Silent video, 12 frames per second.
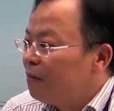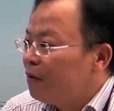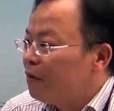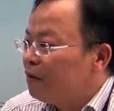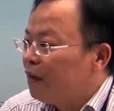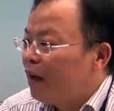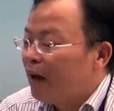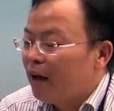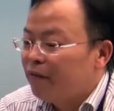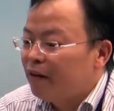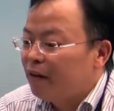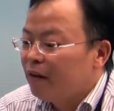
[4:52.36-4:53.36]
because I
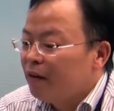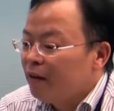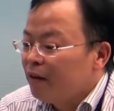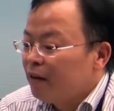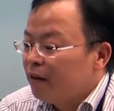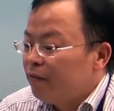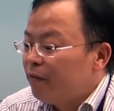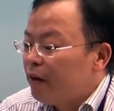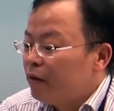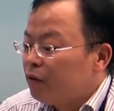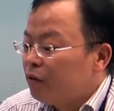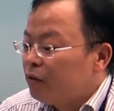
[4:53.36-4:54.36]
have a
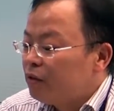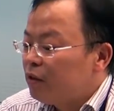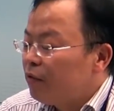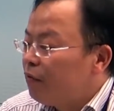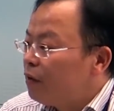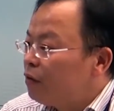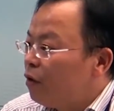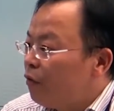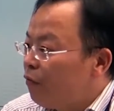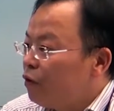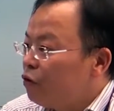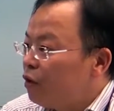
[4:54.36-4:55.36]
very good service or
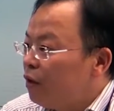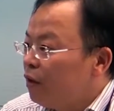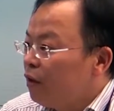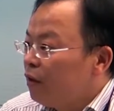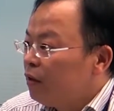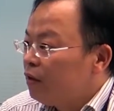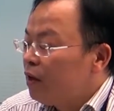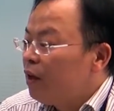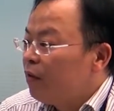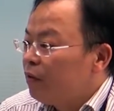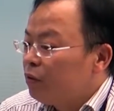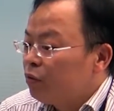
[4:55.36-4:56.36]
feature
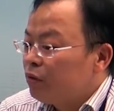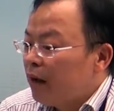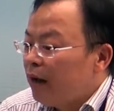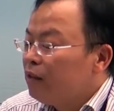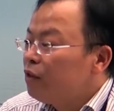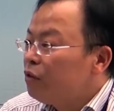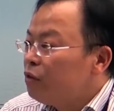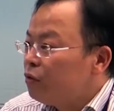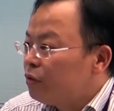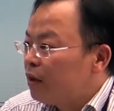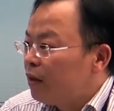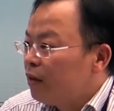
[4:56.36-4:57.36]
delivered to the end
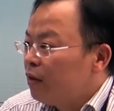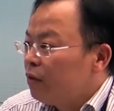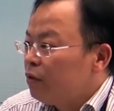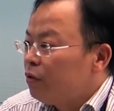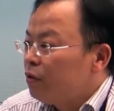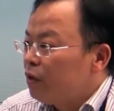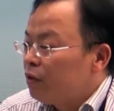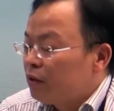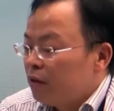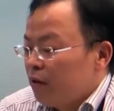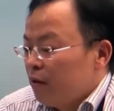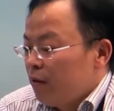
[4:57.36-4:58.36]
user. You need
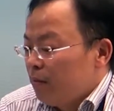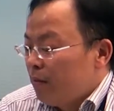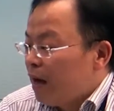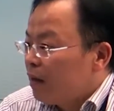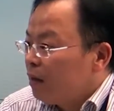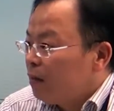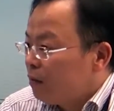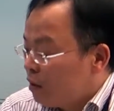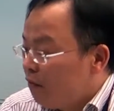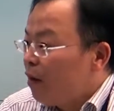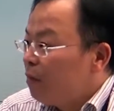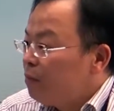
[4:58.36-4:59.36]
to
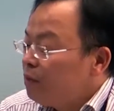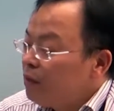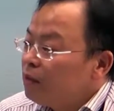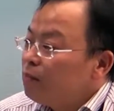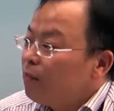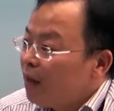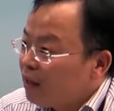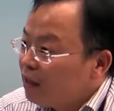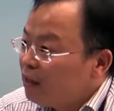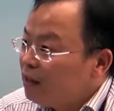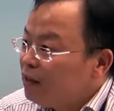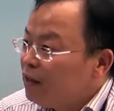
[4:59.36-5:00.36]
develop this,
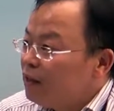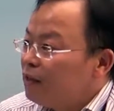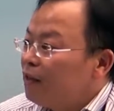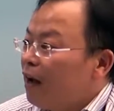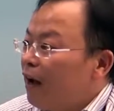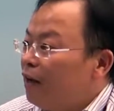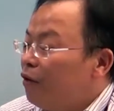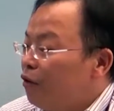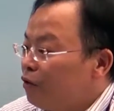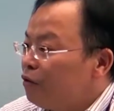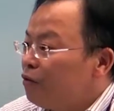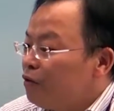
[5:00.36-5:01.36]
marketing this, and
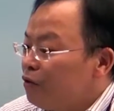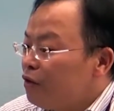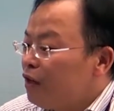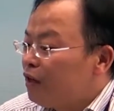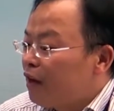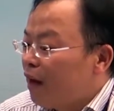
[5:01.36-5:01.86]
also you need to